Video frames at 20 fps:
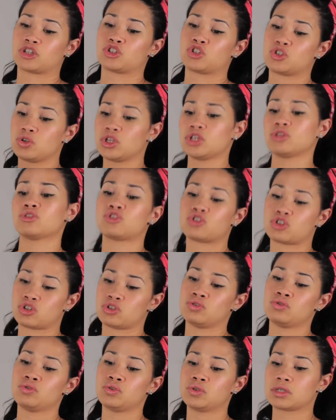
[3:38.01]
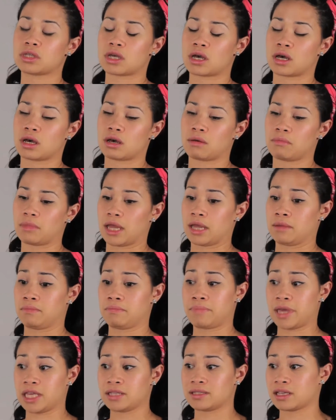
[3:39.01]
shooting the shoes
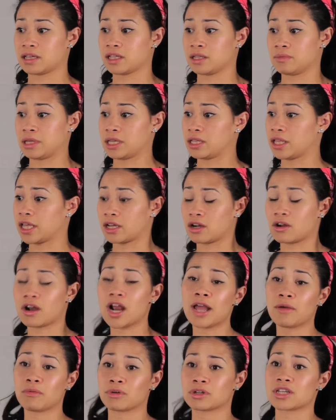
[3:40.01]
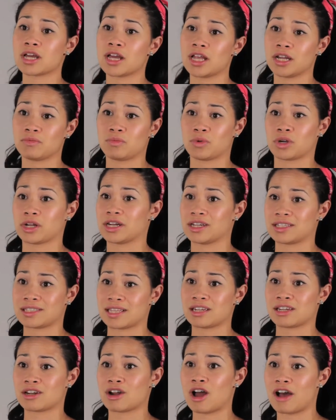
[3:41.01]
and basically being like, all right, we're done, we're gonna
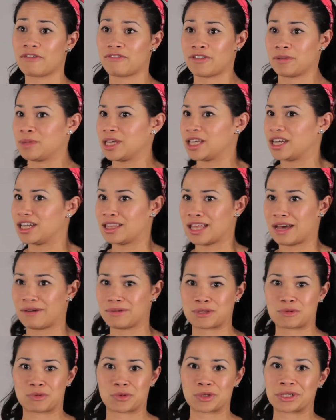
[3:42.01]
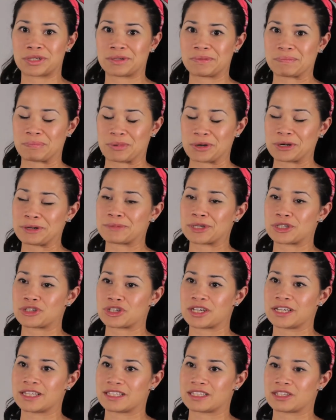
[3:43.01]
send it off. I mean, and that was really pretty much
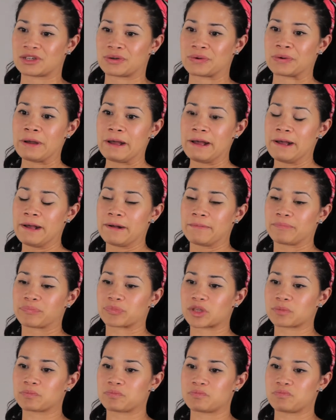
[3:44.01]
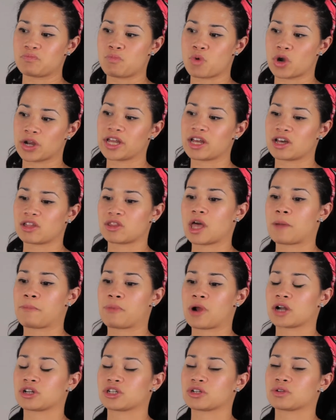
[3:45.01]
it. So working on that
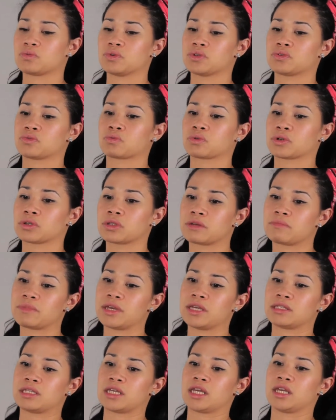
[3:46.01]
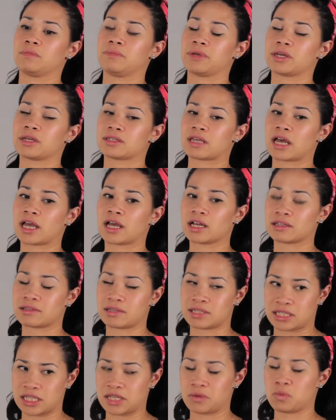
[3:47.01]
project was really amazing, because I got
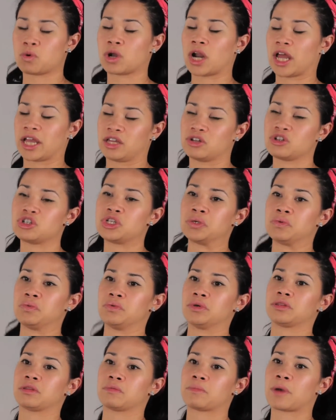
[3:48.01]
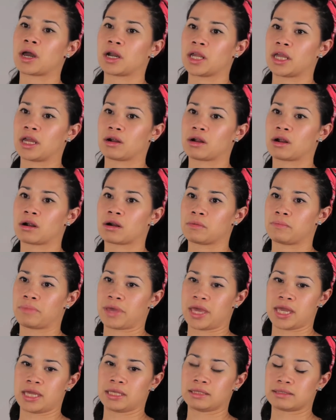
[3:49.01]
to see what I can do with the body art
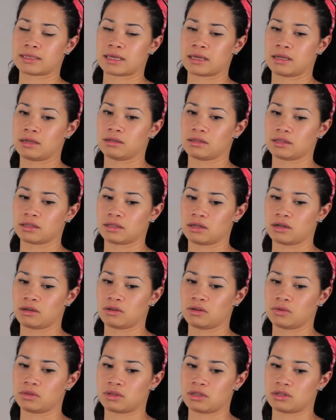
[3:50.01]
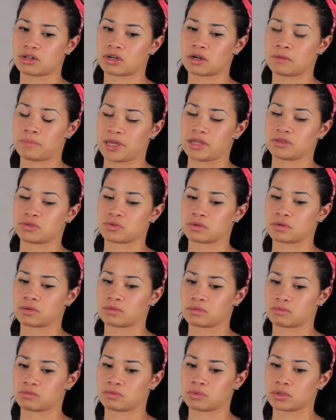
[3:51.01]
paints. And, you know, the Dura paints were
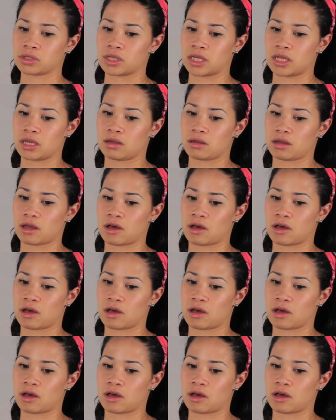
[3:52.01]
really